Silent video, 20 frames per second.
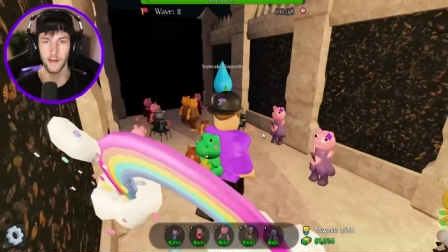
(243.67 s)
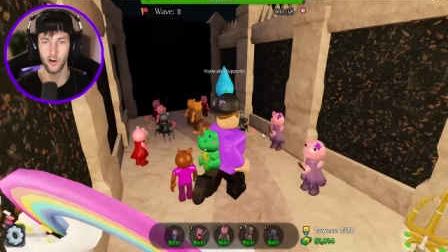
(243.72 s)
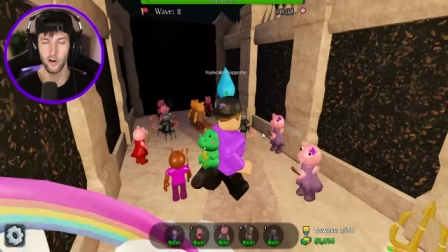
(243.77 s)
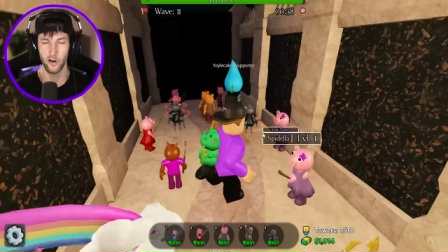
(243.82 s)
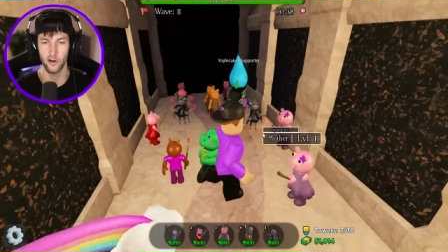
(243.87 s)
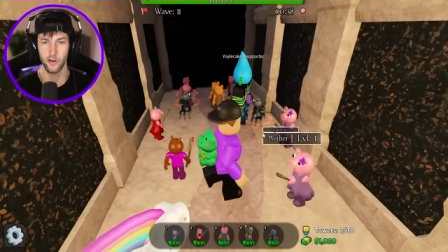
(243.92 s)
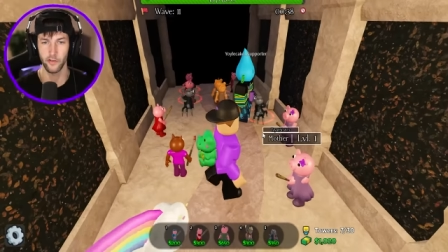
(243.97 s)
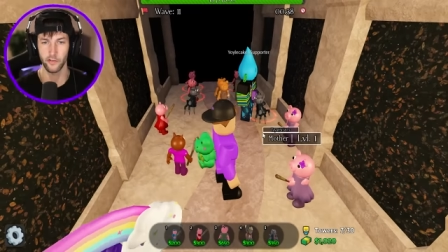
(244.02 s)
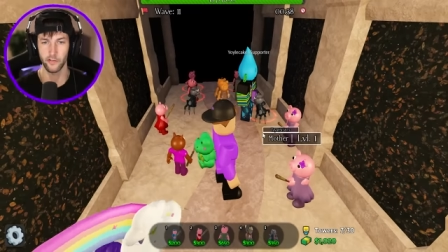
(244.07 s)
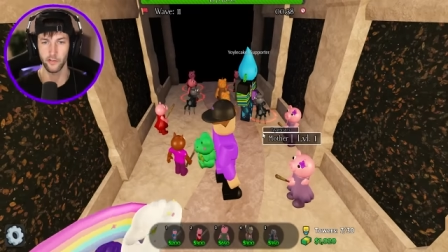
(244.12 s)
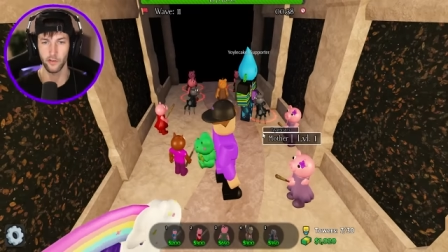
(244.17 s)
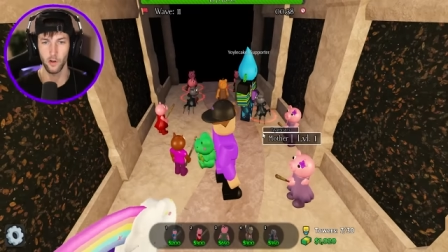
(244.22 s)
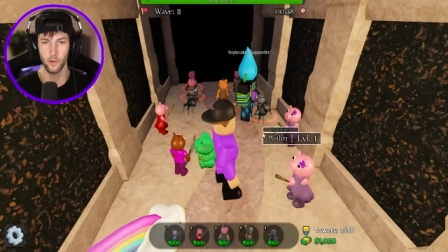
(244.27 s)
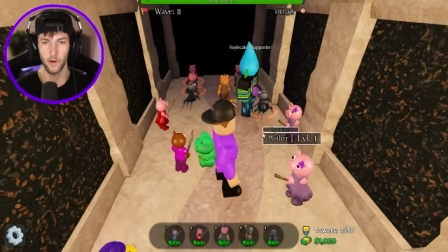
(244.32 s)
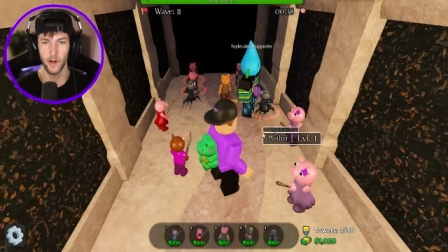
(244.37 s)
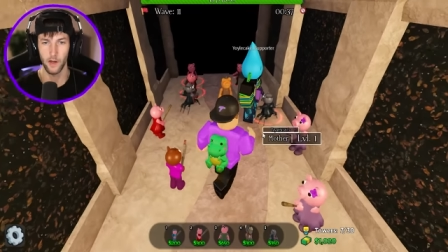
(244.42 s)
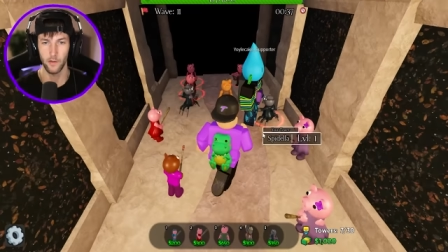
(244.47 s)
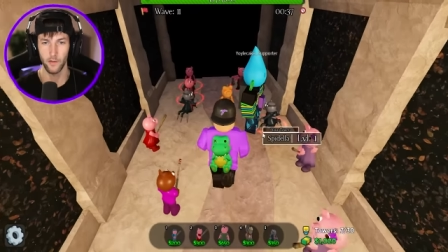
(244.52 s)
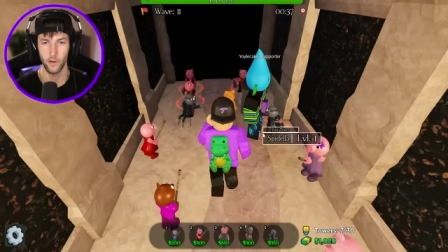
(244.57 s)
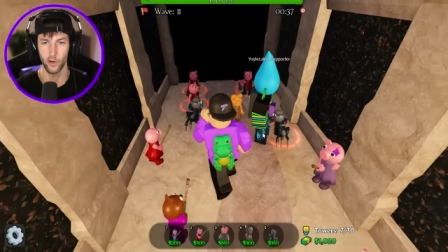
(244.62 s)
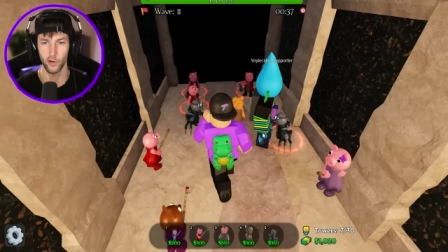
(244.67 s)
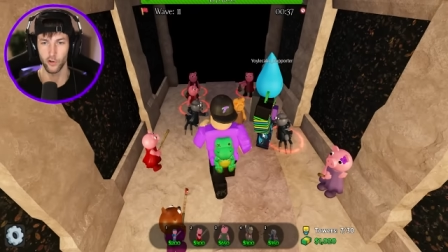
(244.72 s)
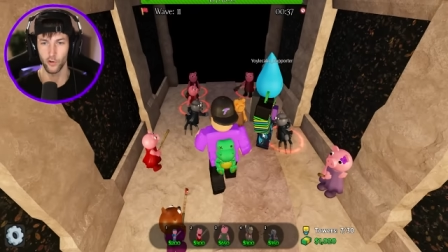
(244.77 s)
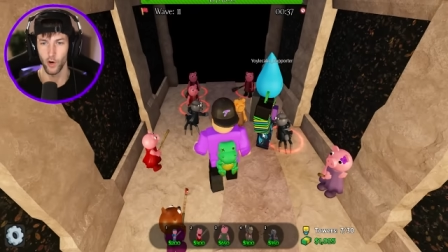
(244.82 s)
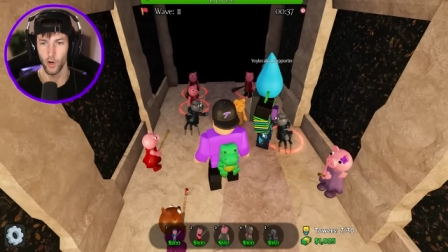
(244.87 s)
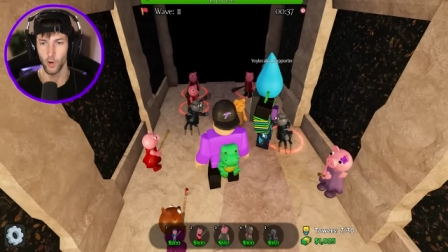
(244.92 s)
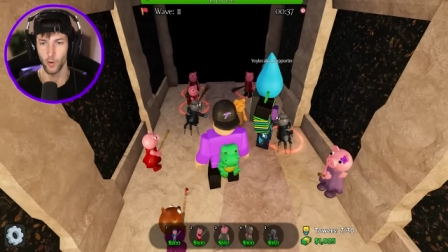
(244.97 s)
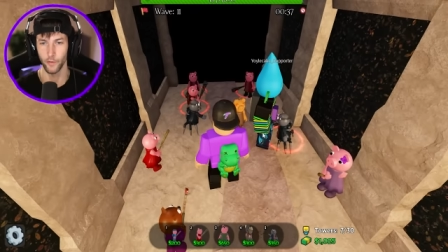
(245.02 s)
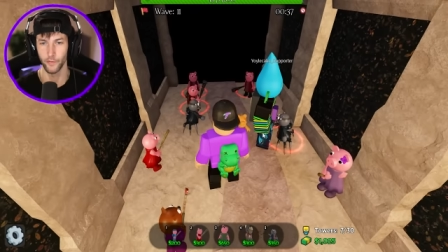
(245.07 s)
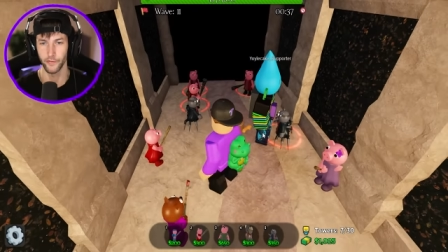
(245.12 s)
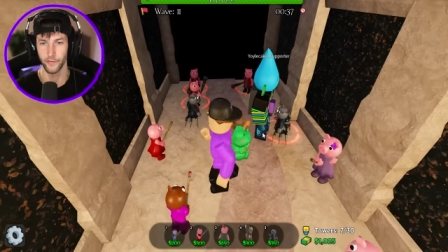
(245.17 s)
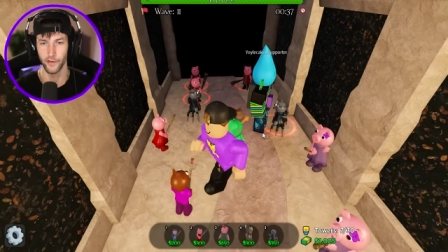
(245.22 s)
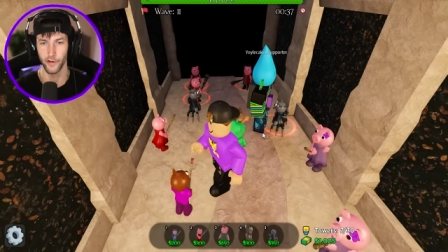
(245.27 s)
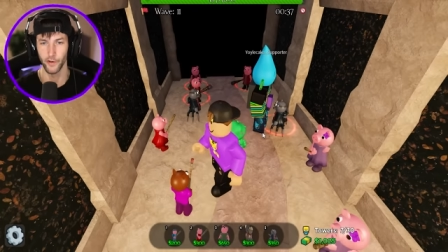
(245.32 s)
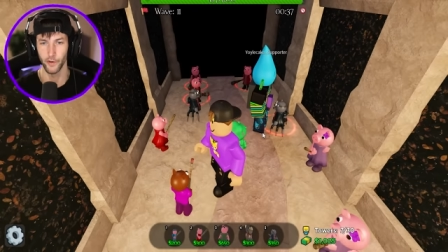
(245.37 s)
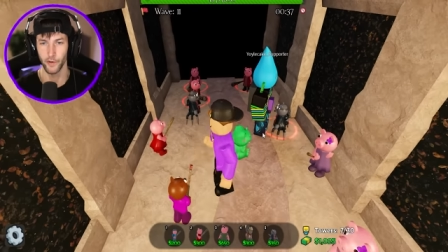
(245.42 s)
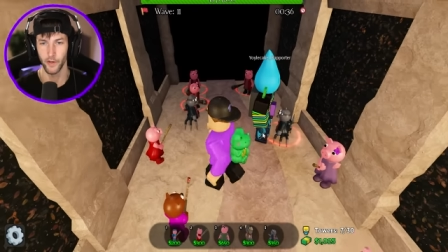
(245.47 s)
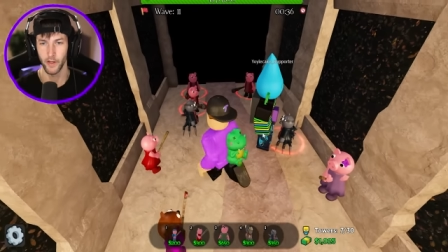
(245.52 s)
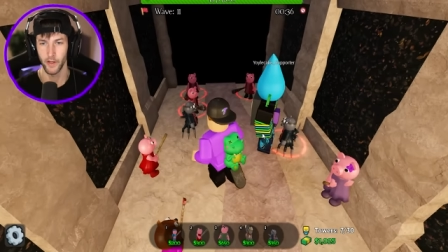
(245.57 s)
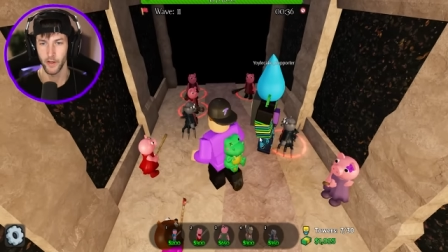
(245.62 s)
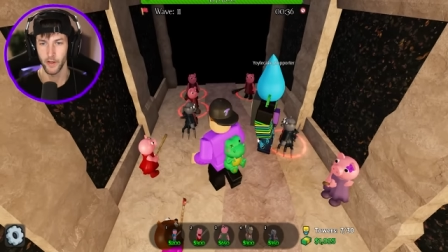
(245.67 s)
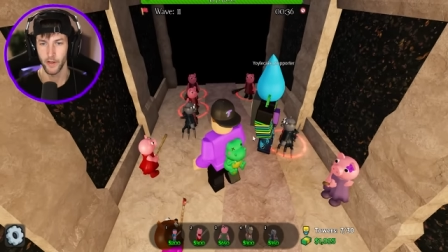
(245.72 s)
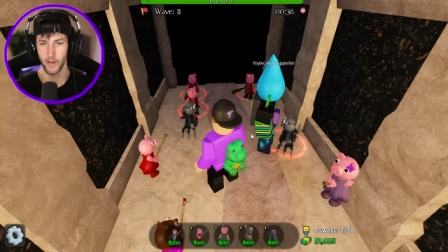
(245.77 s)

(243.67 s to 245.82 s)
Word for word: need her to slow down the crows, dude.